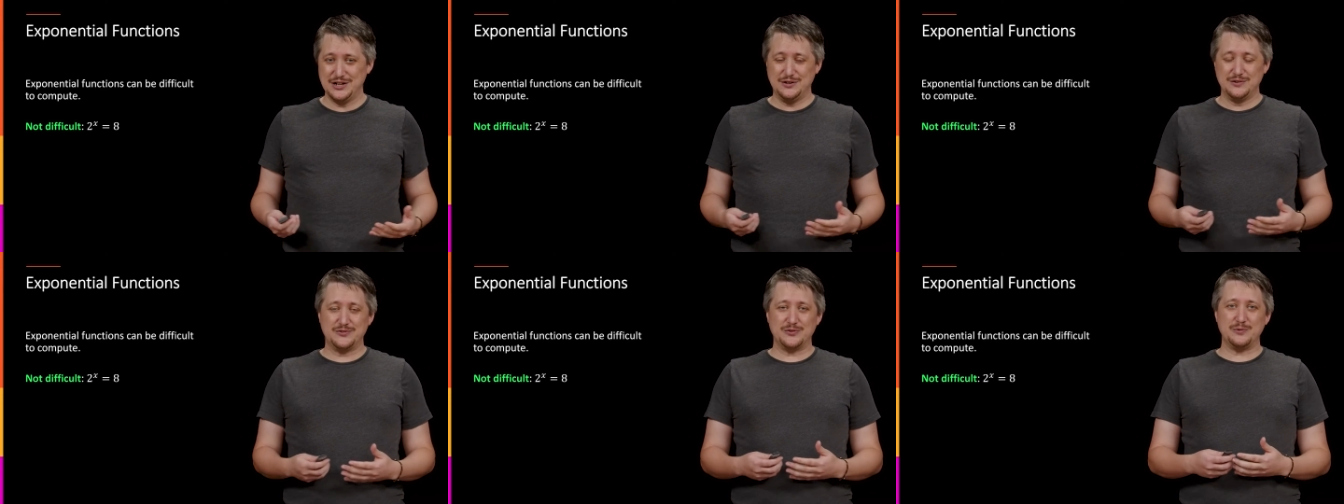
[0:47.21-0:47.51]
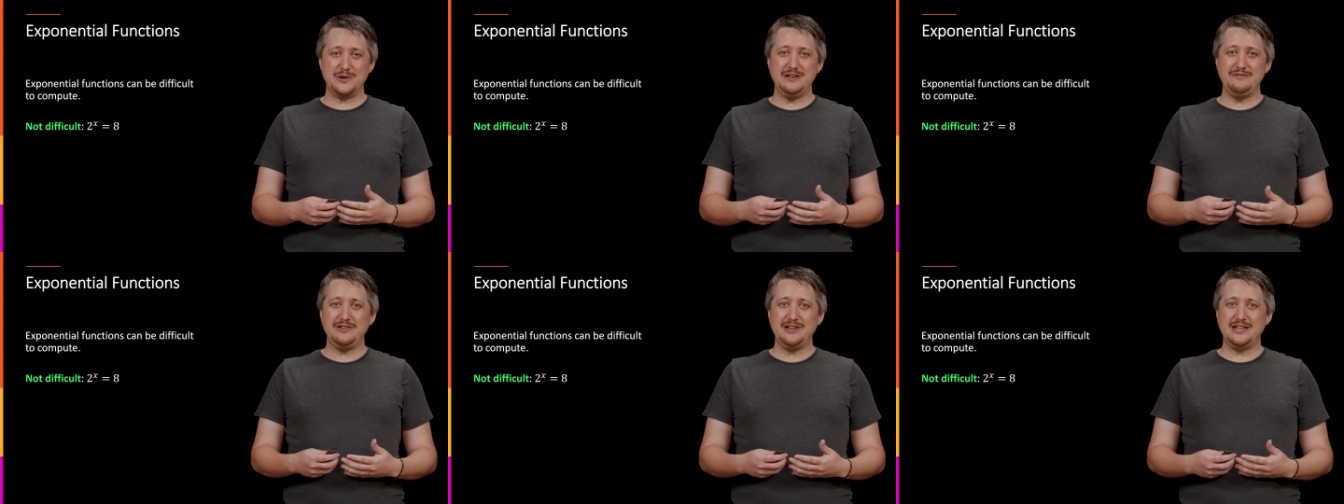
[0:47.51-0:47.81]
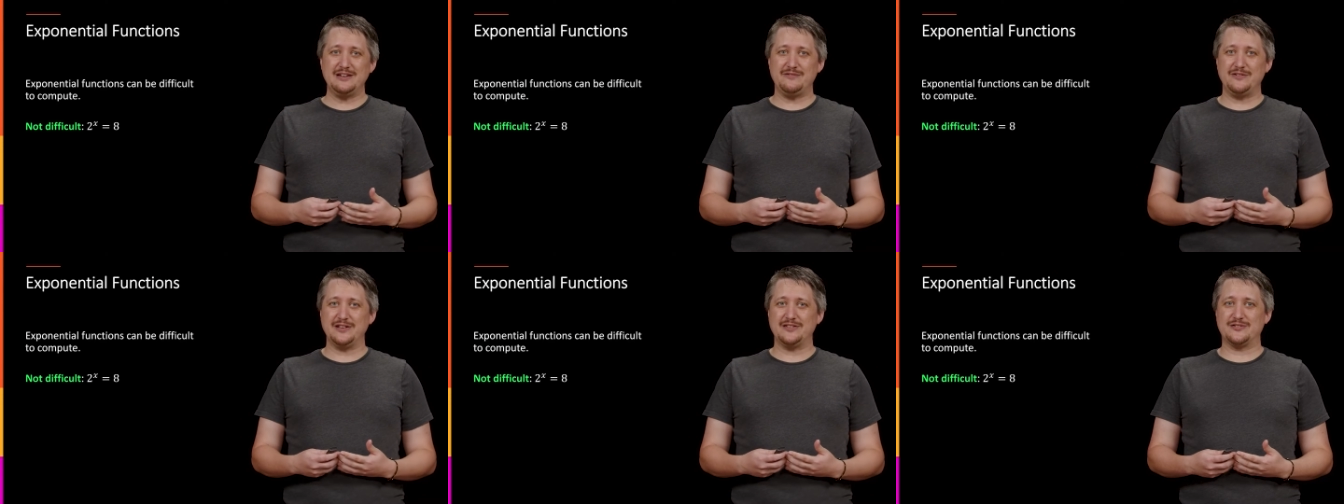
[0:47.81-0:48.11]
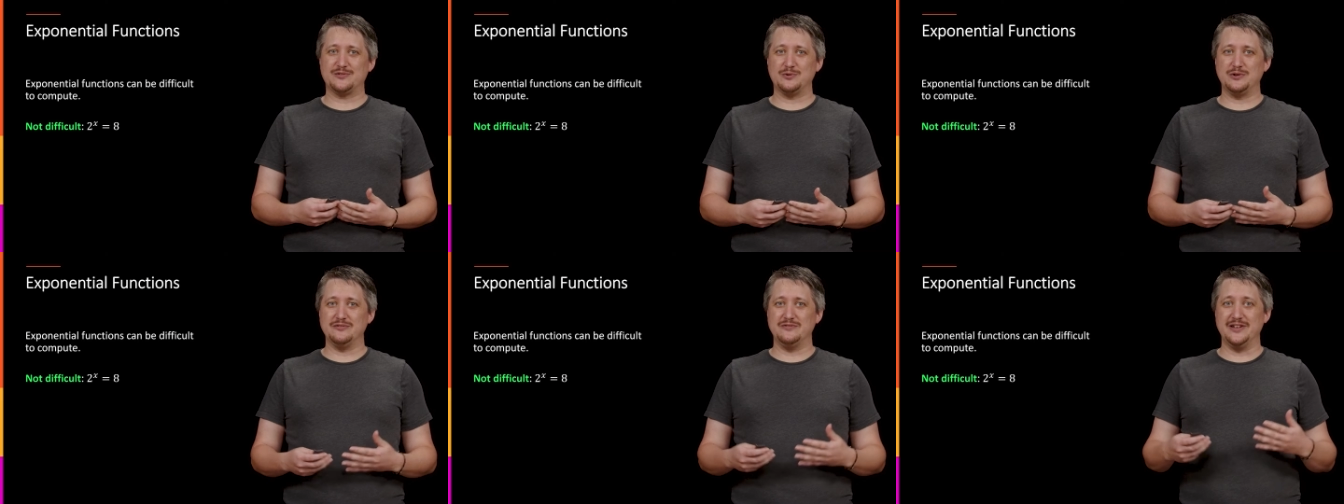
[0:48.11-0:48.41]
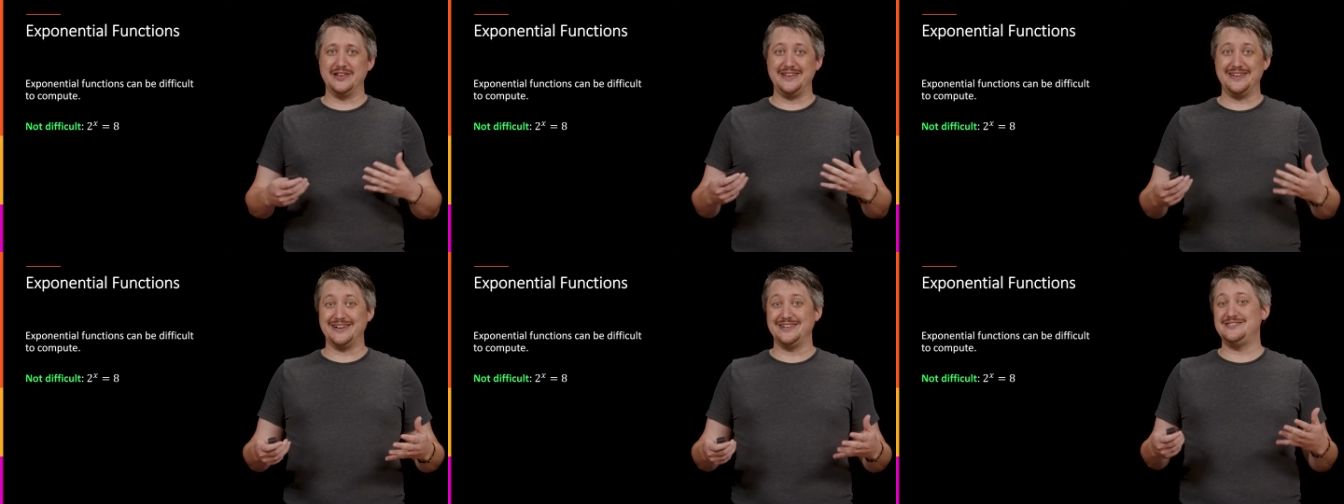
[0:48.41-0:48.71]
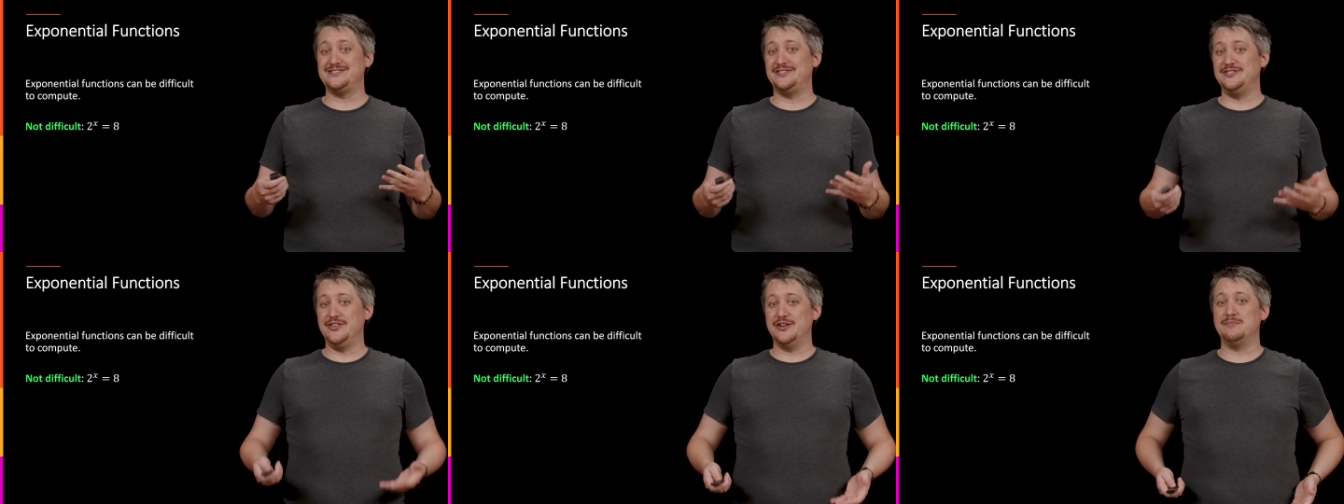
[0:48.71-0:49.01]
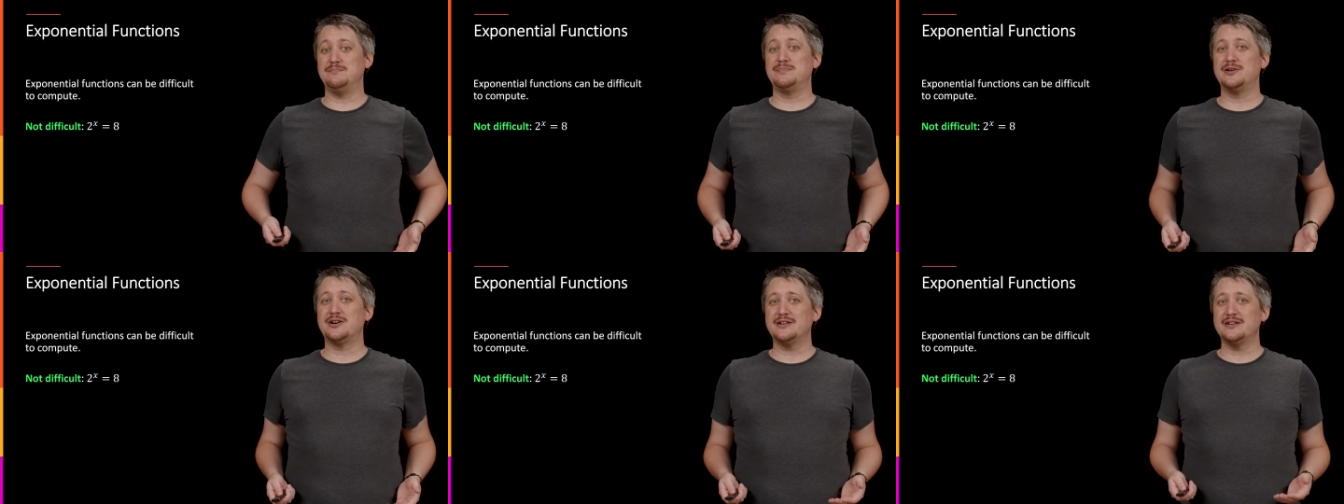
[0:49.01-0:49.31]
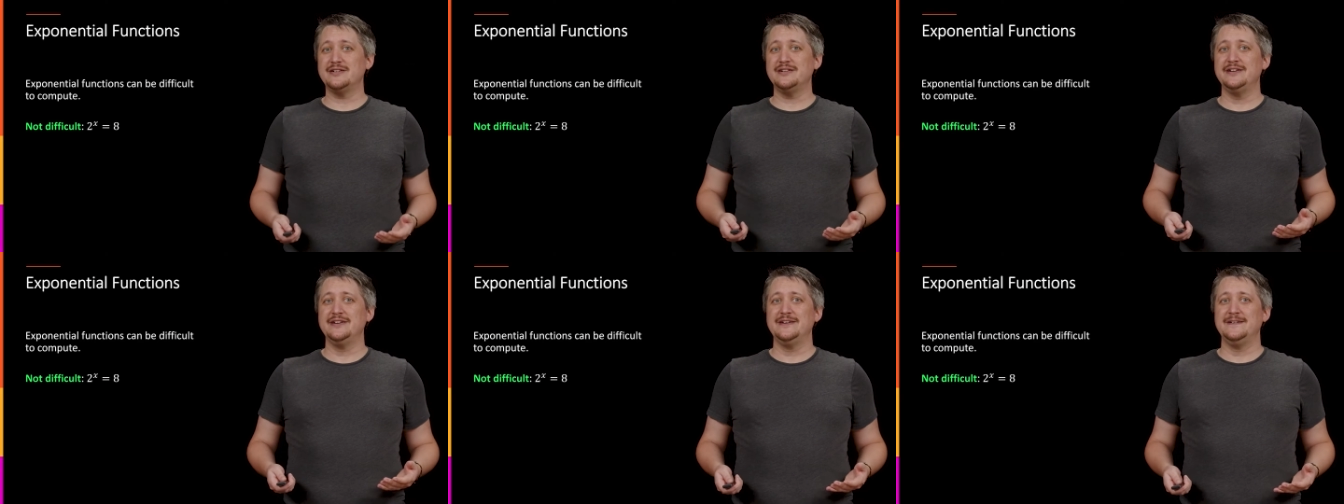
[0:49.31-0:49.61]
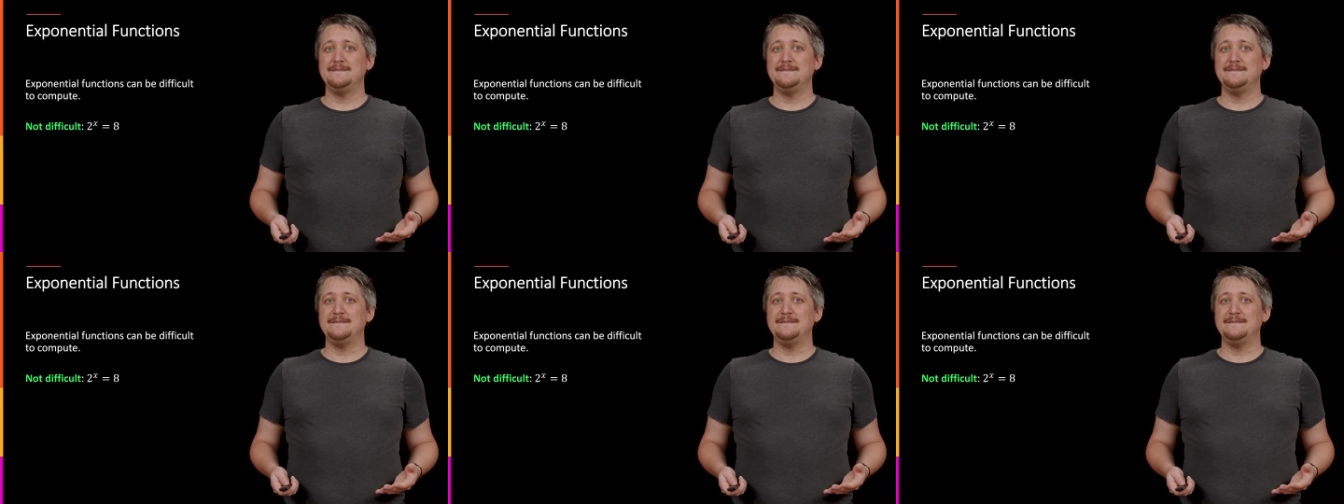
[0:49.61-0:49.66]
So even if it's sort of a nice number,